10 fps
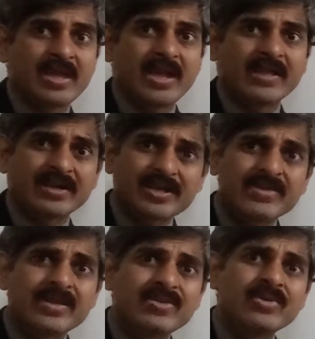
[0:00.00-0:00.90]
And the
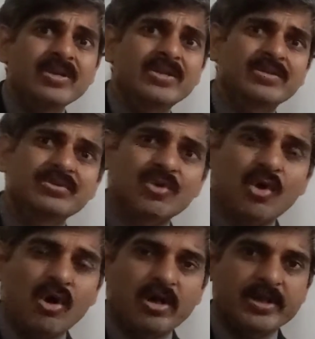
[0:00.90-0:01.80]
reason you need to know
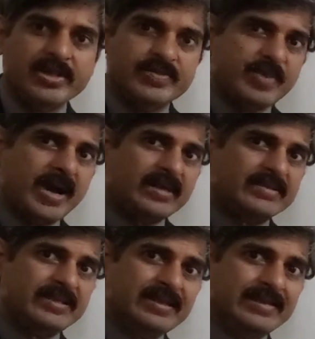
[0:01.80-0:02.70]
all these parts
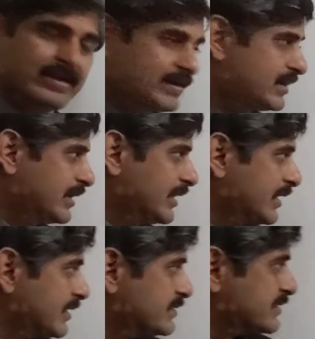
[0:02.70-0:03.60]
in
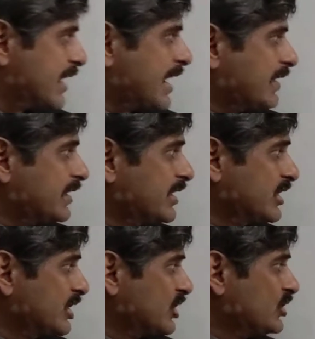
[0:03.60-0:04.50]
detail is that
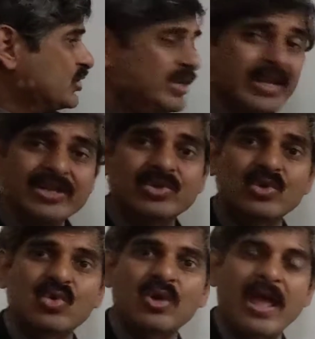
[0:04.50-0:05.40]
you need
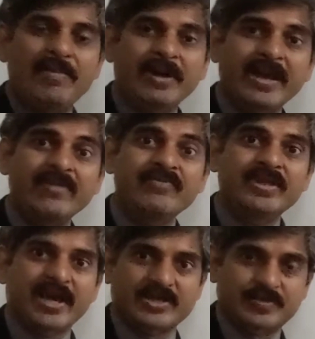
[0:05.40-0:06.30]
to collaborate
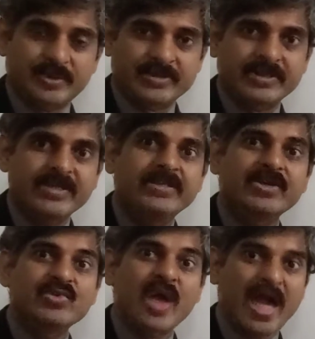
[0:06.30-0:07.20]
with experts.
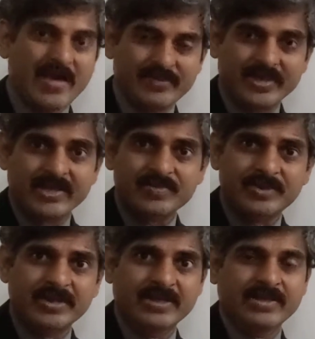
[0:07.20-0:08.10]
Either you have the
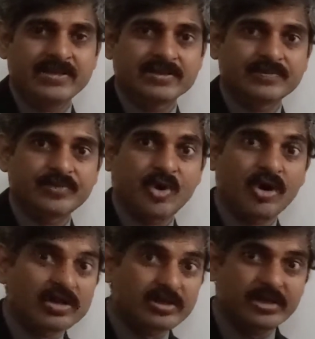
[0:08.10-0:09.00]
expertise,
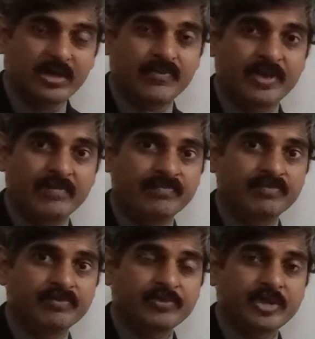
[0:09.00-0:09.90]
all three of them,
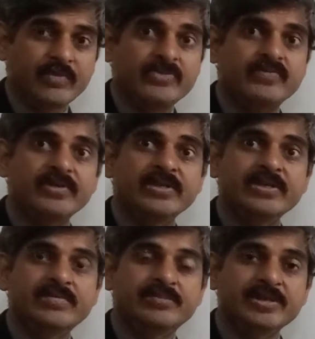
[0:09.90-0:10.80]
which
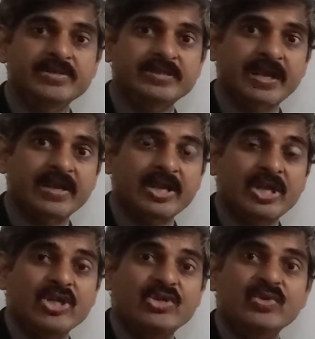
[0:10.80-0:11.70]
means that
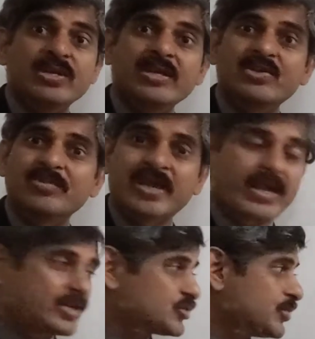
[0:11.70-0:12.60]
you need to be an
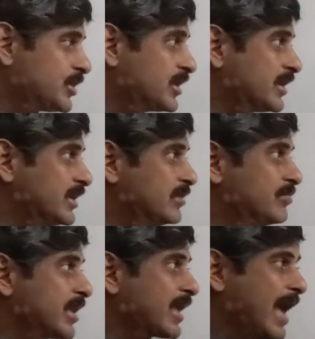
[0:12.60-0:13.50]
expert
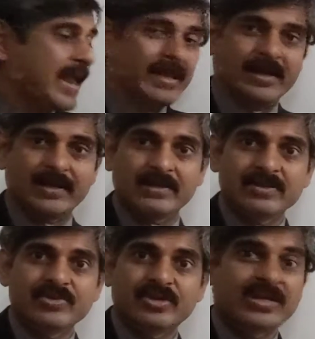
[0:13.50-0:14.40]
in mechanical,
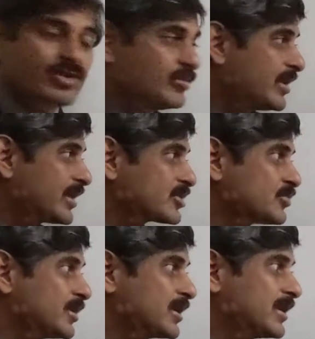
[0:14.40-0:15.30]
you need to be an
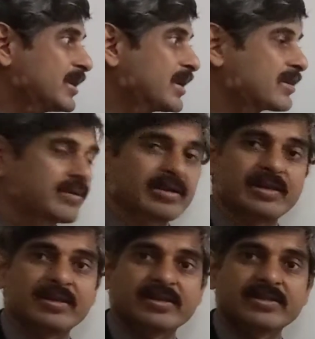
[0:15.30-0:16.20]
expert in
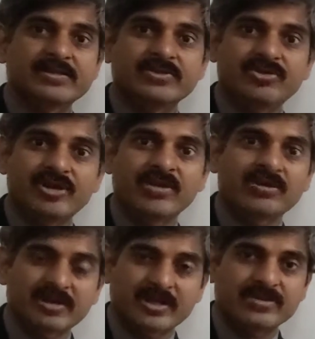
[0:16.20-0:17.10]
electrical engineering
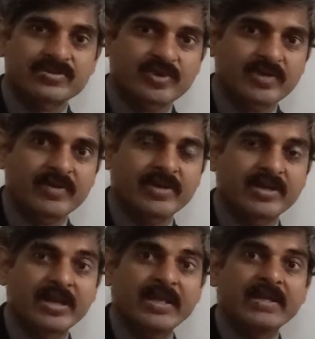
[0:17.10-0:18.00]
or things, whatever it
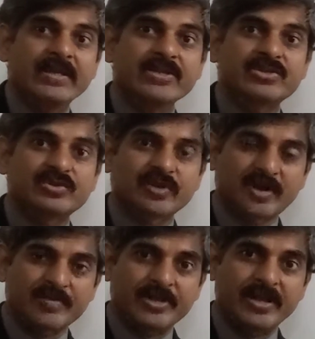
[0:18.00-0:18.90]
needs to
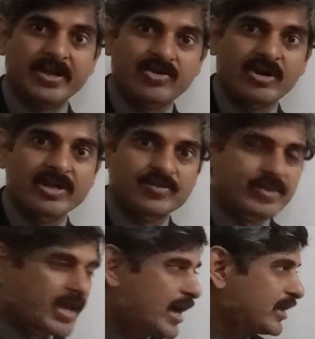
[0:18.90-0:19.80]
develop the electronics
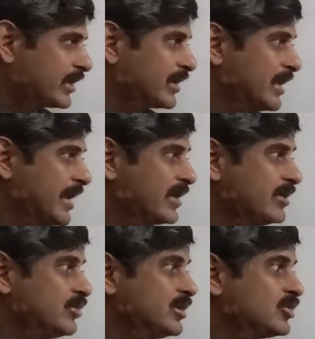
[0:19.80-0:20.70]
behind it, and
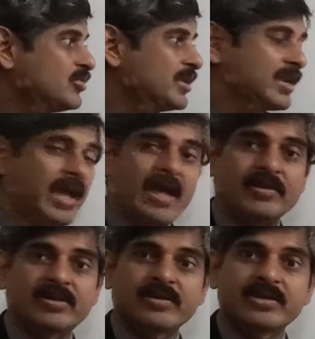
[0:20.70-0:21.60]
you need to be an
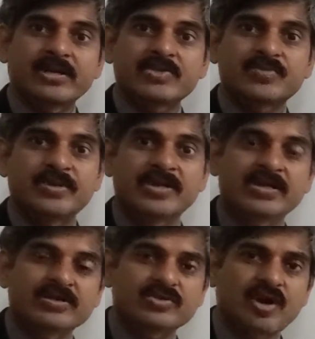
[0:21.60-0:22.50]
expert
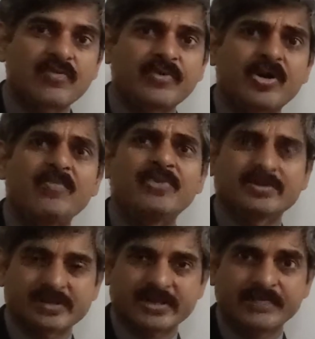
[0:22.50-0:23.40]
in software,
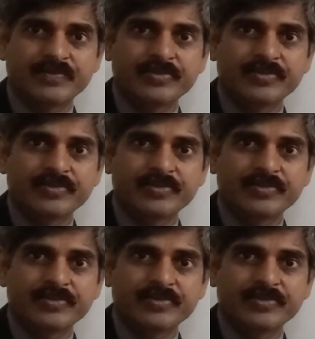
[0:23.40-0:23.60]
obviously.